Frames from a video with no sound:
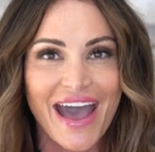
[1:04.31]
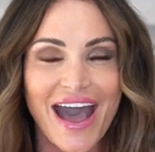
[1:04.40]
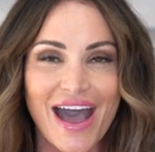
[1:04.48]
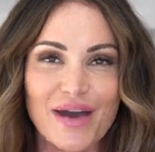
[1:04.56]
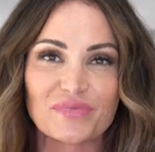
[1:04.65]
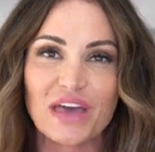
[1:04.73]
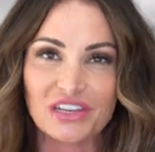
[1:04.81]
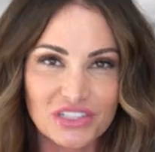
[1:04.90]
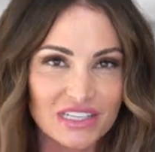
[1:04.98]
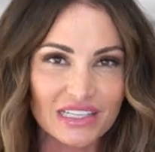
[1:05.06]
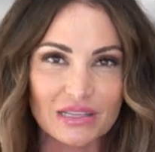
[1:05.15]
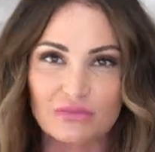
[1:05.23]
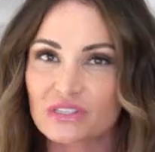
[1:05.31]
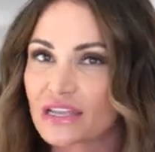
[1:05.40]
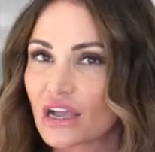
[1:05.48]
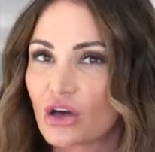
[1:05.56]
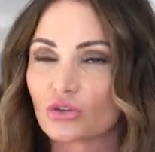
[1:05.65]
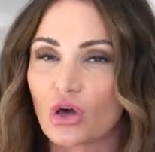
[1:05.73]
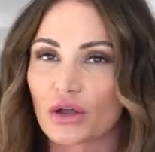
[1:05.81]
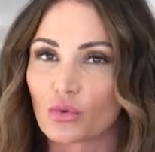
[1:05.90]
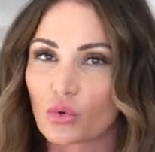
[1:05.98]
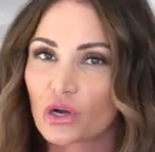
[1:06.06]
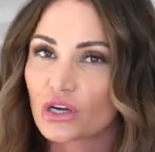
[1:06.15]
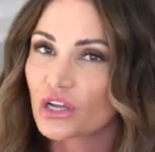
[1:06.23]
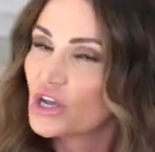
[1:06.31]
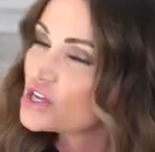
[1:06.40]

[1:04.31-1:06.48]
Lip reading: That just seems like a lot of work.